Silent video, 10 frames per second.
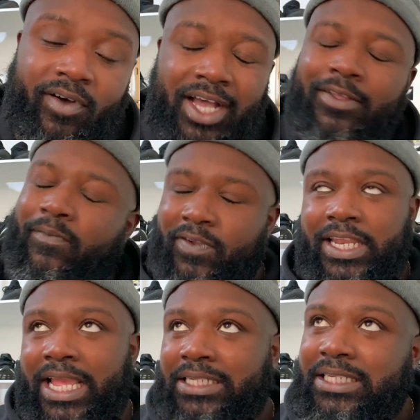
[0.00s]
I don't think they
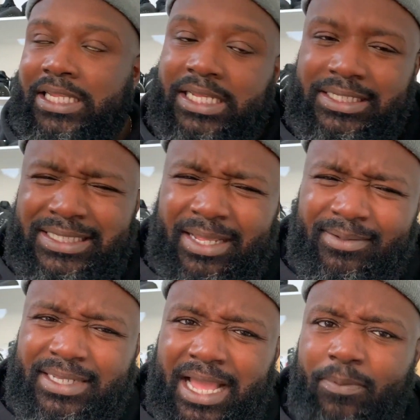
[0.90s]
actually
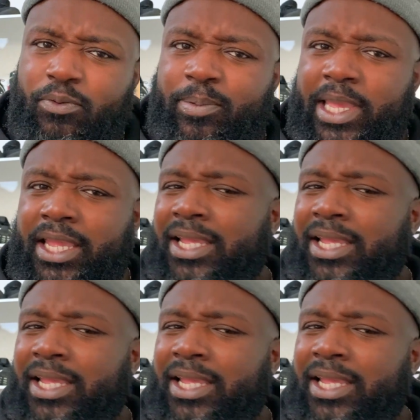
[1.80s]
accept Apple Pay.